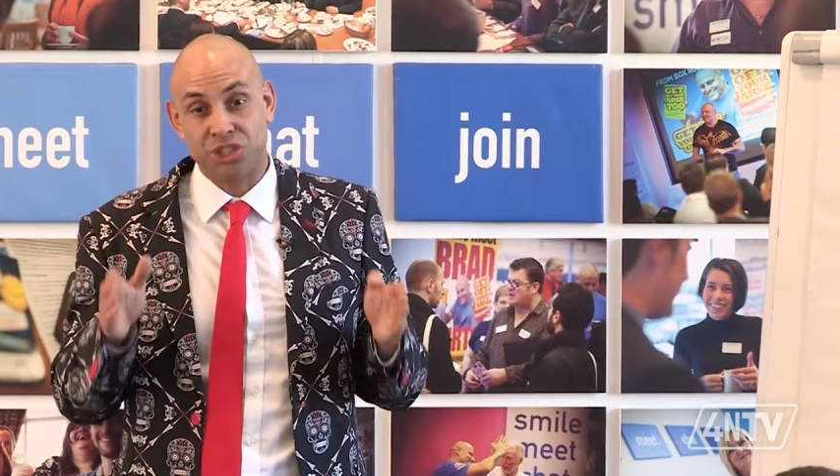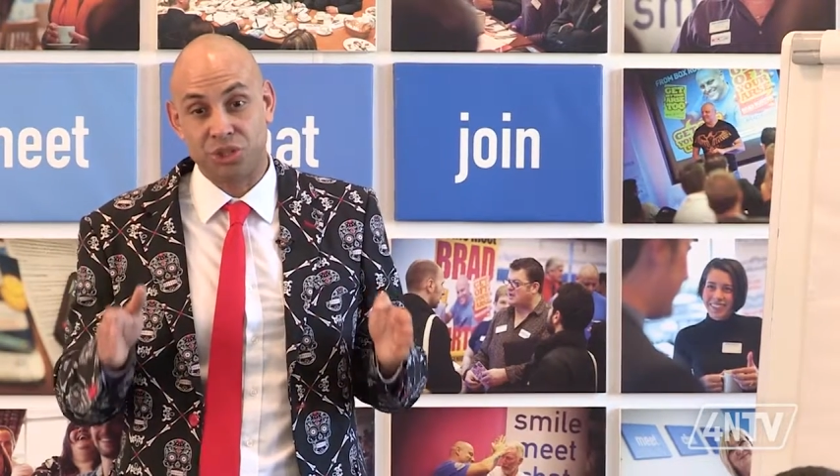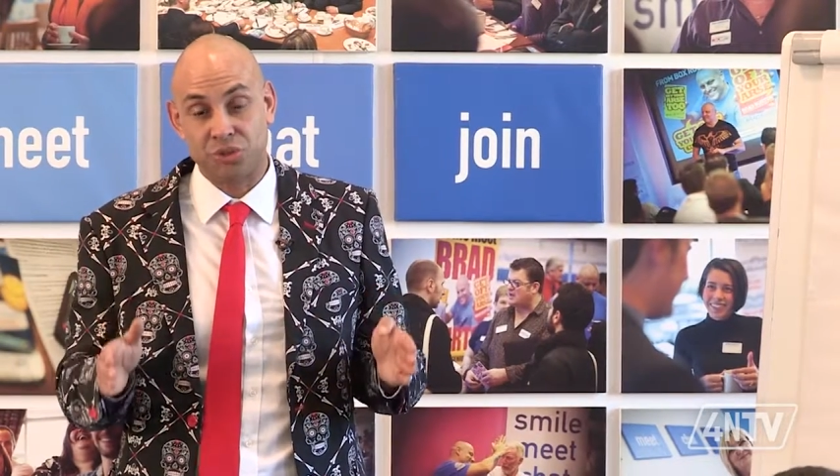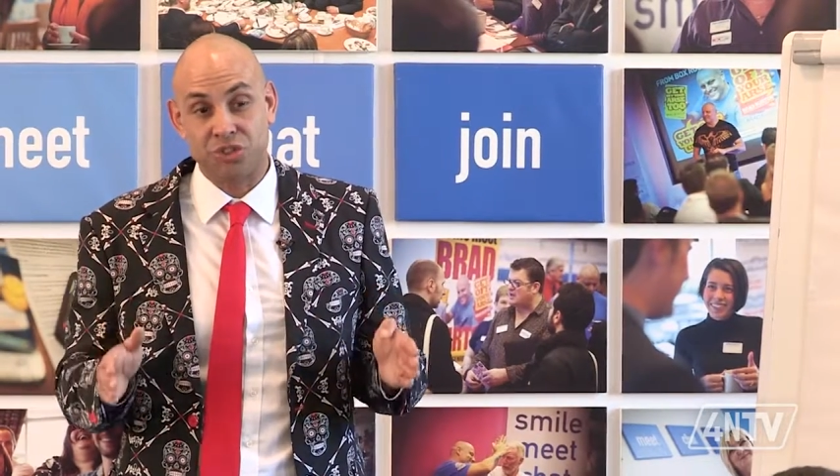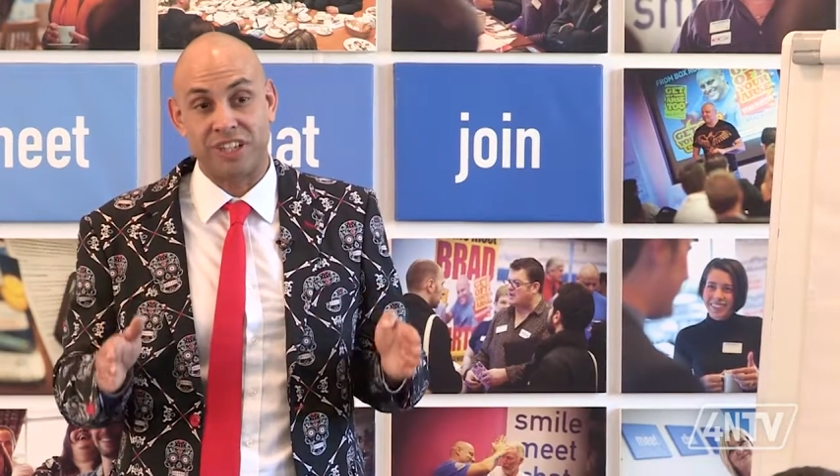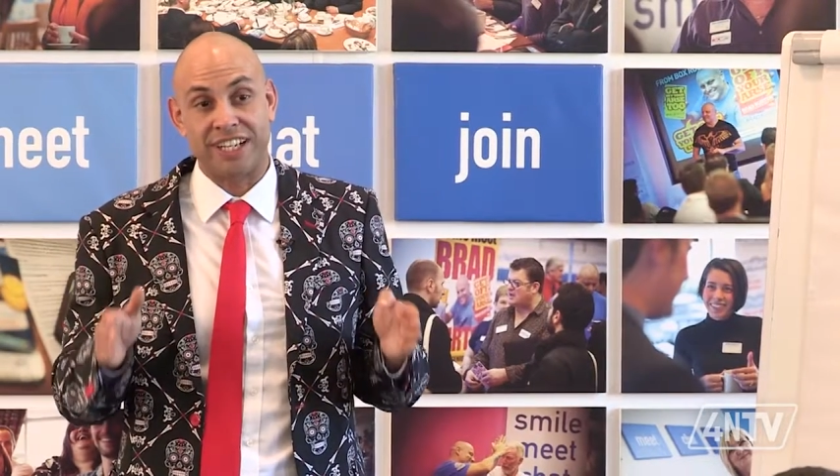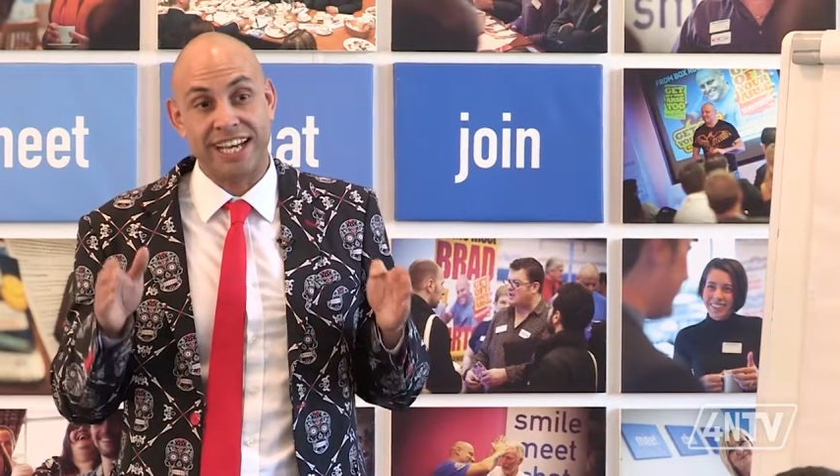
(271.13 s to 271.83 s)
children